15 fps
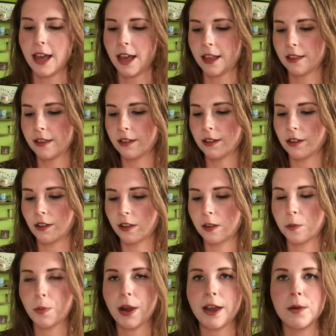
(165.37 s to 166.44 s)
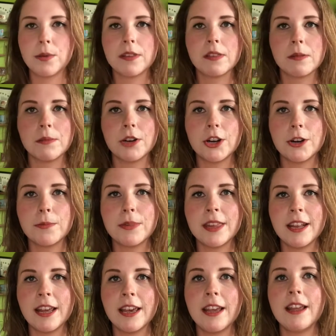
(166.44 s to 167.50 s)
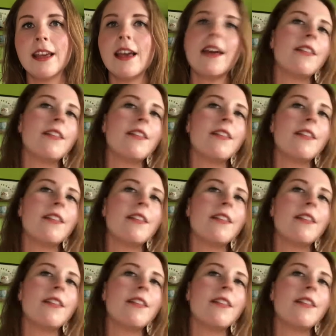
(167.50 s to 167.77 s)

It's a little spray with some herbs in it.